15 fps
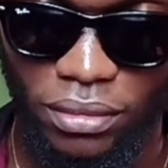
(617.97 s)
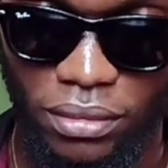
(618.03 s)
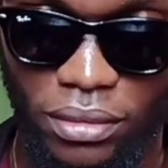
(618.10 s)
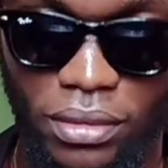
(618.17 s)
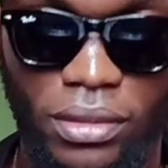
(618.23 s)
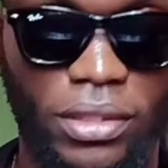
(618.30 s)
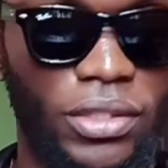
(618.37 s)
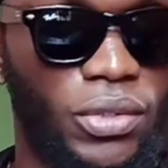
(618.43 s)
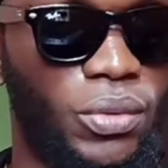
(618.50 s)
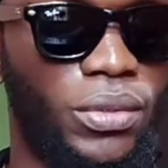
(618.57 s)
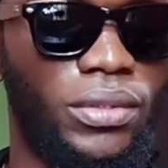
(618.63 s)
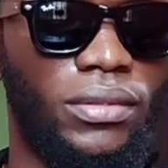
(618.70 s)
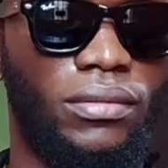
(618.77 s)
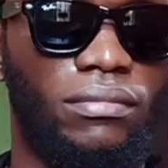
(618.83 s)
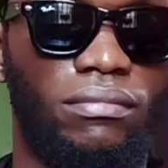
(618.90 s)
this
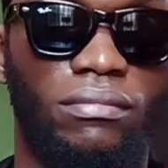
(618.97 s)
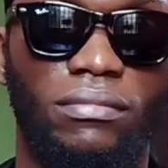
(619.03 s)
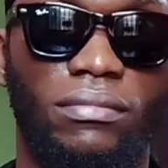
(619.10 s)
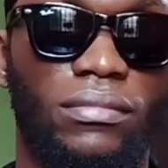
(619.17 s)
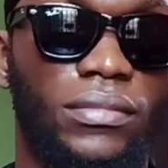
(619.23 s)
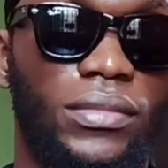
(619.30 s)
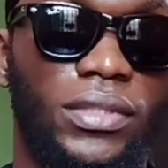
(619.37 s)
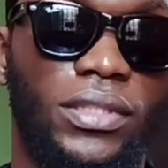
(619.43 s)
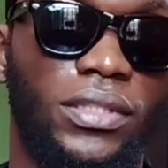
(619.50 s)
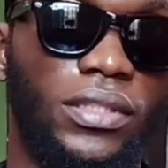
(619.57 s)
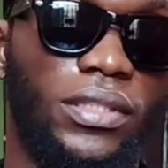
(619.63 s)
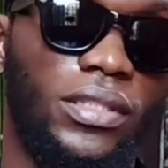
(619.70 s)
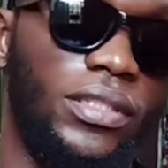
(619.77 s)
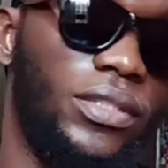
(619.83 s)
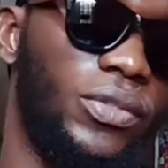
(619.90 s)
one
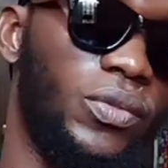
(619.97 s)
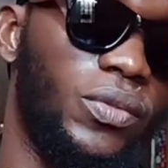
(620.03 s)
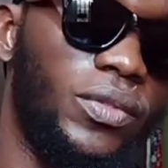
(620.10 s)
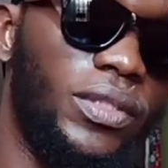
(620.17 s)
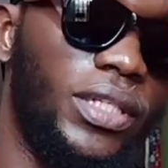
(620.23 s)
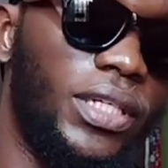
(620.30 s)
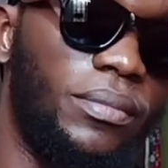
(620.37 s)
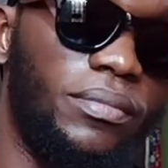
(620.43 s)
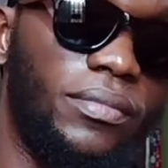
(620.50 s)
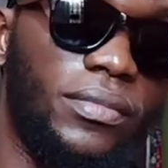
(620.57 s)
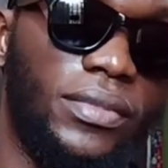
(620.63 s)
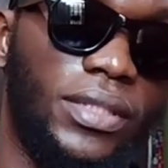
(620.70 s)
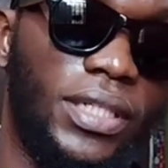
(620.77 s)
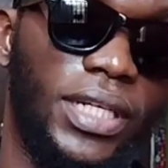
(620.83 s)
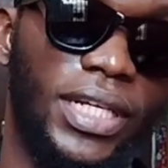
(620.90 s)
I'm
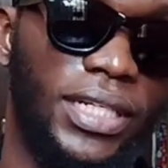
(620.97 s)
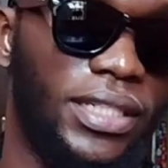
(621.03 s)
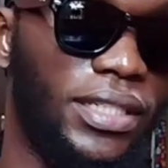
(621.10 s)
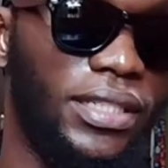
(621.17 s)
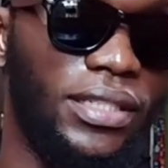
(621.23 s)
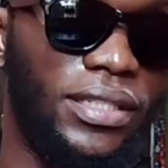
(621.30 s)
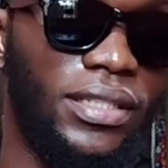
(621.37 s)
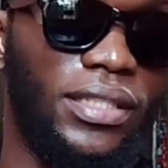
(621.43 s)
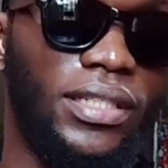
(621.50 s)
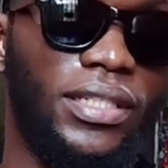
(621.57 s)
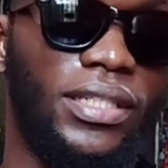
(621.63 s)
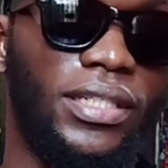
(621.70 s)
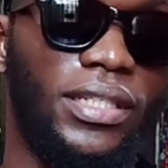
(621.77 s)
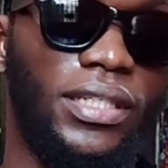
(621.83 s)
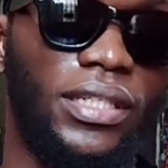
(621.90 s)
clearly
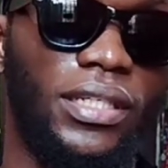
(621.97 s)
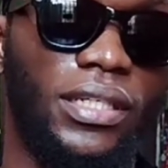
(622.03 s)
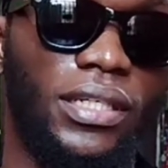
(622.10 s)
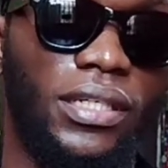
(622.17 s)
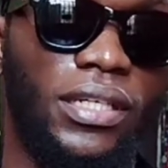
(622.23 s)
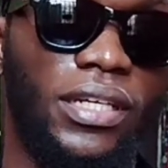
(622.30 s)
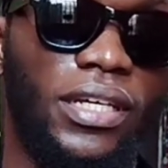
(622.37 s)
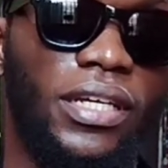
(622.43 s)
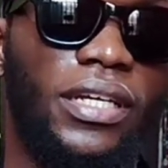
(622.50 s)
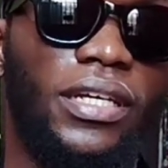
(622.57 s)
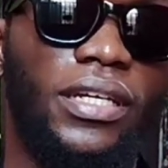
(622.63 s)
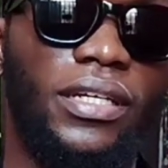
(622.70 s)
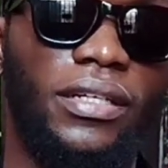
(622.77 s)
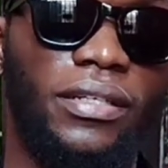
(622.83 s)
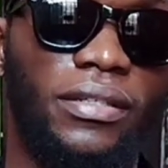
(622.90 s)

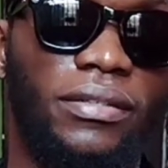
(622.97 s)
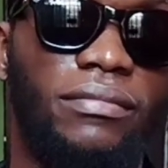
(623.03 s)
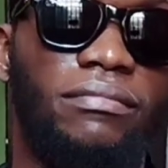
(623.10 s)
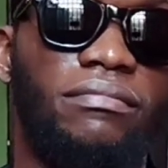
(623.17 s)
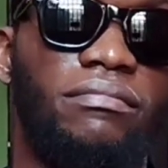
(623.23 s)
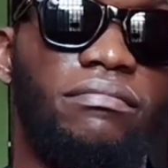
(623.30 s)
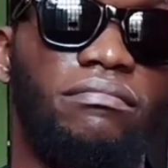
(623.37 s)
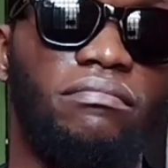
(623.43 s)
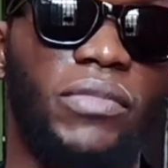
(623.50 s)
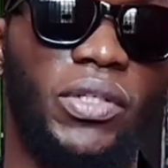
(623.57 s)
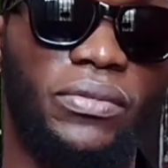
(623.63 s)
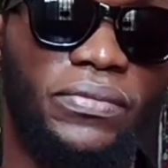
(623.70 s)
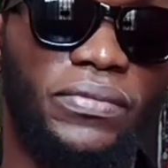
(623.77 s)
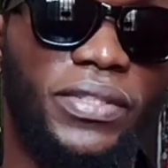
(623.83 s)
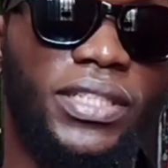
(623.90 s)
a
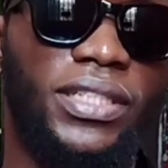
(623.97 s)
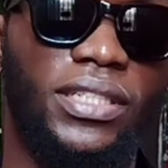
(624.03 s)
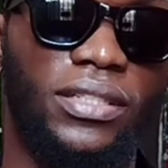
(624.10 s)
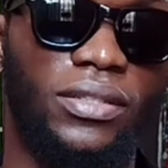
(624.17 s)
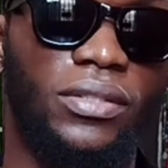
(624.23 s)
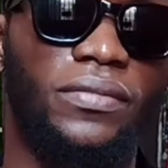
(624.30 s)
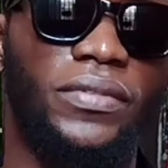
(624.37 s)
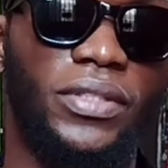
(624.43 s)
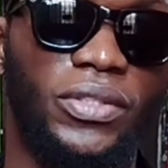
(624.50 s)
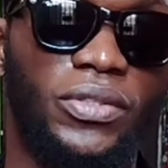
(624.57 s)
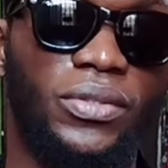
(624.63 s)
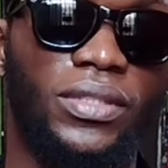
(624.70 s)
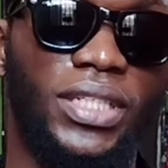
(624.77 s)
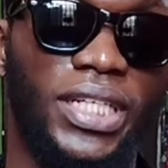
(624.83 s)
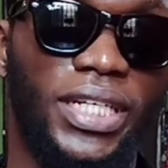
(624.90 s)
offender of the
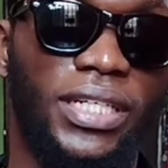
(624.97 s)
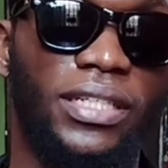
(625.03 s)
sunlight.